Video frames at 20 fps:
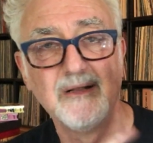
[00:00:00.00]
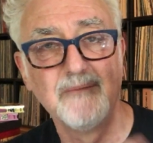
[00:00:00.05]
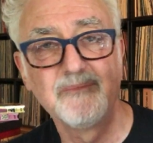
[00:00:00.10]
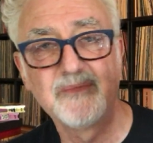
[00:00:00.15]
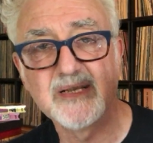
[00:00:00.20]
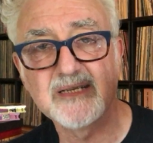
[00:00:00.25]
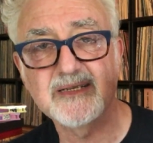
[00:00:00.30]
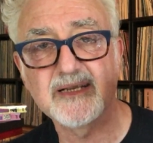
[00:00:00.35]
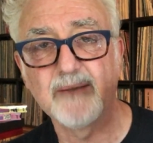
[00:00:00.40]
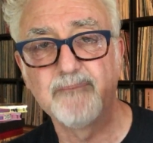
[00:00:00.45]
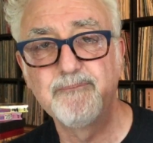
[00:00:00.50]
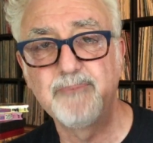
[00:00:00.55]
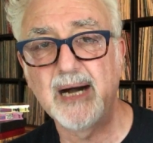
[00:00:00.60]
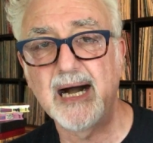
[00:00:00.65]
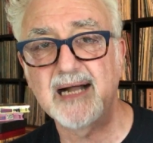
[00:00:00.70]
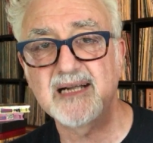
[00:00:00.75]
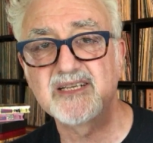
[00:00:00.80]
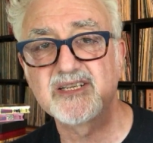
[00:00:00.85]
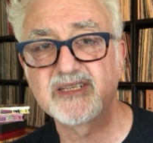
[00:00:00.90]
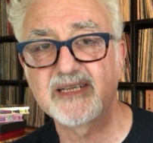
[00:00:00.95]
This is a
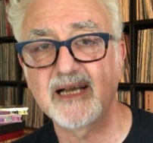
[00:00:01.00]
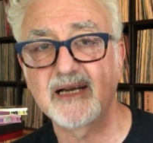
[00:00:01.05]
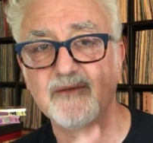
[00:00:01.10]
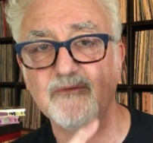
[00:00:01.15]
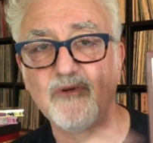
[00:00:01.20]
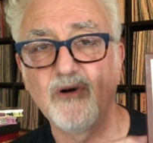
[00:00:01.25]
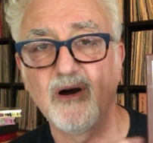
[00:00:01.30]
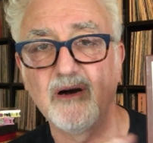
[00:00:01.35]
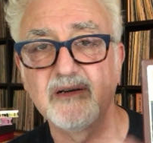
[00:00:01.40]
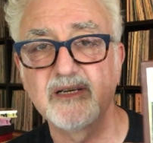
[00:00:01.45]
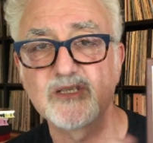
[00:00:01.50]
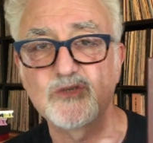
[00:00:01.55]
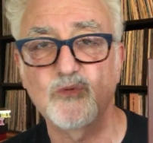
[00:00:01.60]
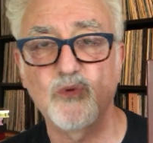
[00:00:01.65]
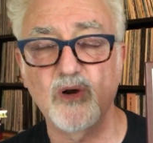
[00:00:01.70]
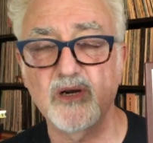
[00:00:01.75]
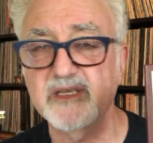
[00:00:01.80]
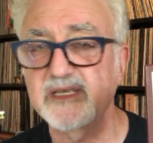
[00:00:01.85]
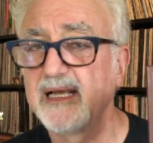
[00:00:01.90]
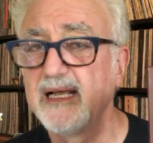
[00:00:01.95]
box set of all his
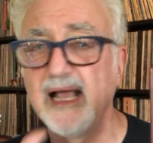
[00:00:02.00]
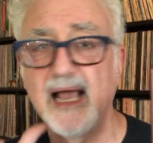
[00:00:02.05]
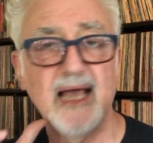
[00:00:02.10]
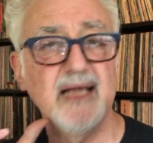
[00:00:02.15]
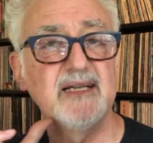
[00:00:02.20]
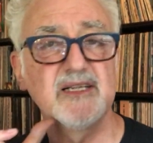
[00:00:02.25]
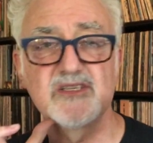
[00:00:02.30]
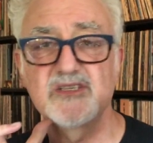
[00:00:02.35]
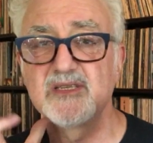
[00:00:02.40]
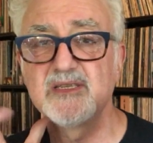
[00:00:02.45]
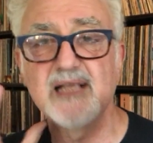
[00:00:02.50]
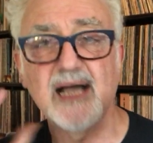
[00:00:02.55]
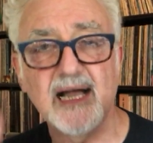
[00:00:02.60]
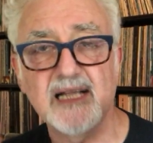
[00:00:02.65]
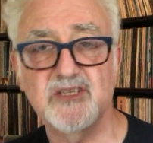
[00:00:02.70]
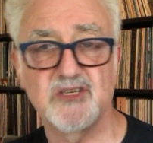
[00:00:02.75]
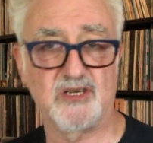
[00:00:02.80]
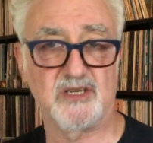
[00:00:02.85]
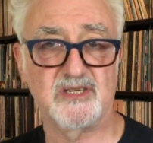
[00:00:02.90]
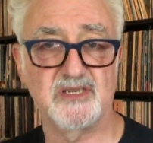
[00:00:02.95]
works. And it's
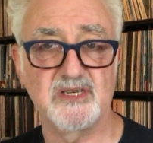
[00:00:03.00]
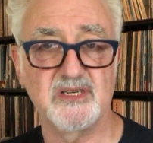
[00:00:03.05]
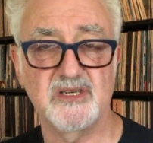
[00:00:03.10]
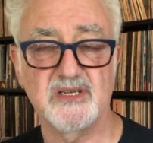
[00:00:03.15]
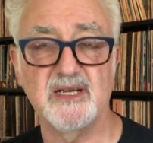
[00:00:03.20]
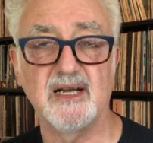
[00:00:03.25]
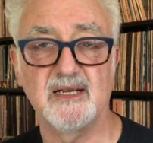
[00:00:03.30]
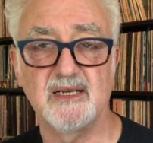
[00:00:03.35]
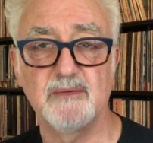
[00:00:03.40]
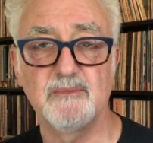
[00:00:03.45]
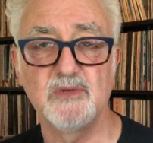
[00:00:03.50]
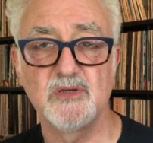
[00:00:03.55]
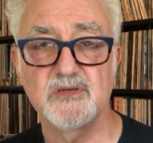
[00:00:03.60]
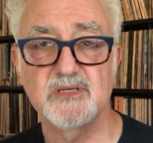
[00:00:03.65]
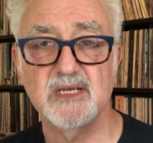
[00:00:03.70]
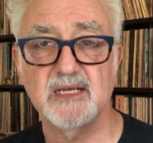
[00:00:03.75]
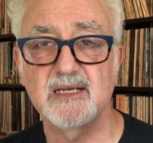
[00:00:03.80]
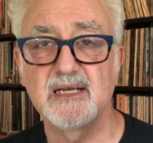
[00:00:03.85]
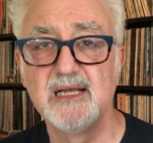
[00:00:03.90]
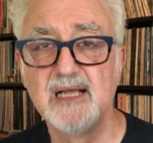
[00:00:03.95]
not just this kind of
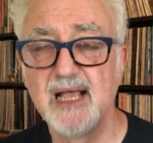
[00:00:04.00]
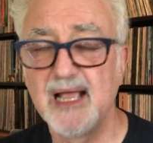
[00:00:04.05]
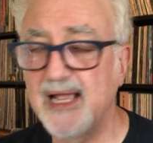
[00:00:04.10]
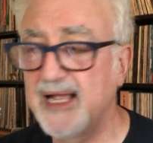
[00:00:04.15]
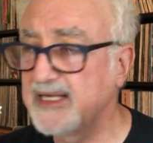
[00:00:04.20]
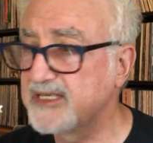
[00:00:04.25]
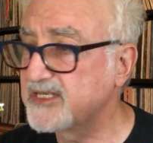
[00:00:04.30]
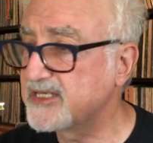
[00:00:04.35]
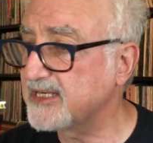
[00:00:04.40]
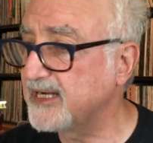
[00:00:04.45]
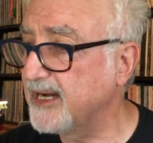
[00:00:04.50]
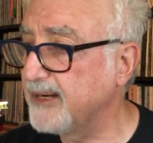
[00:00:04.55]
music. It's